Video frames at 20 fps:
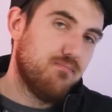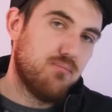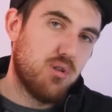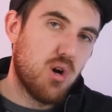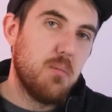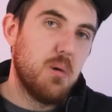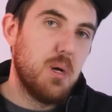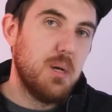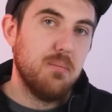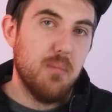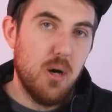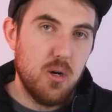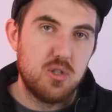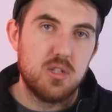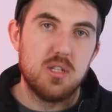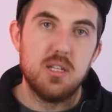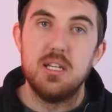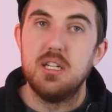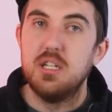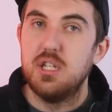probably
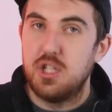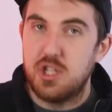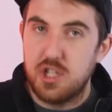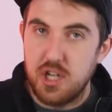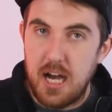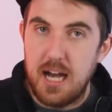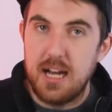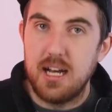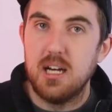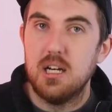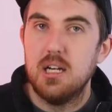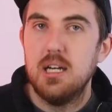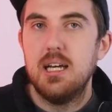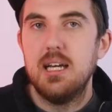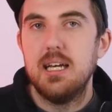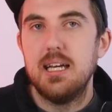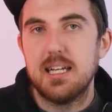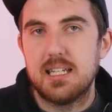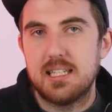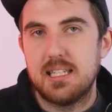mostly China
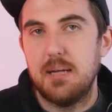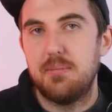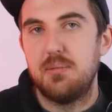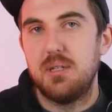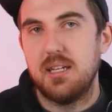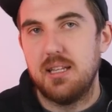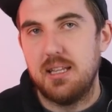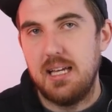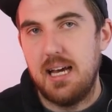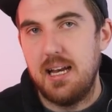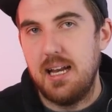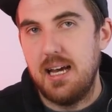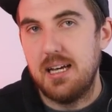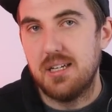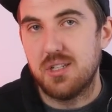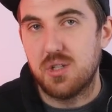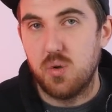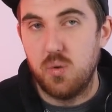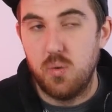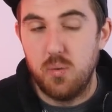accepting that
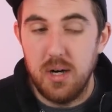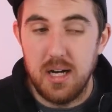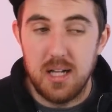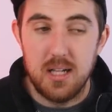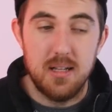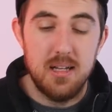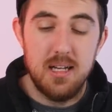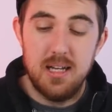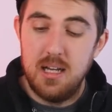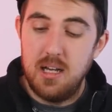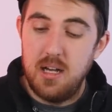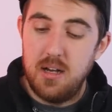as well.